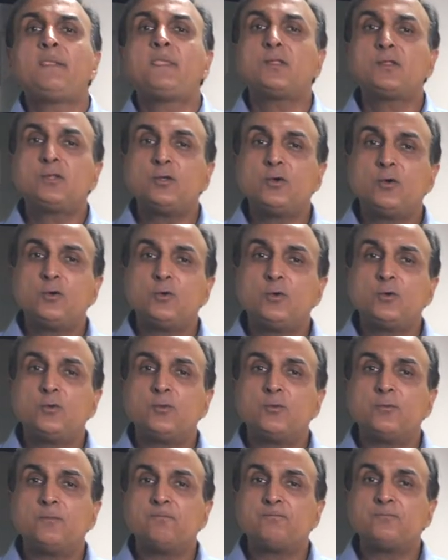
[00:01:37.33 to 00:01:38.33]

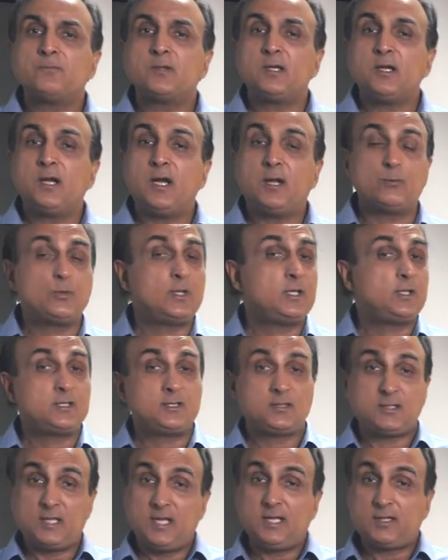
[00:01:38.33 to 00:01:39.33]
So I really
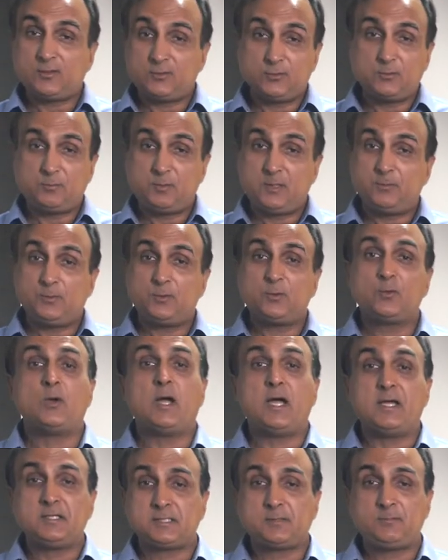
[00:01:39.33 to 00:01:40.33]
thank those people who
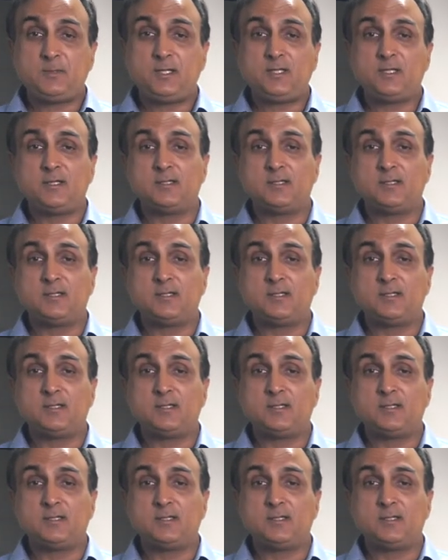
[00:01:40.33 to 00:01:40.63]
asked me,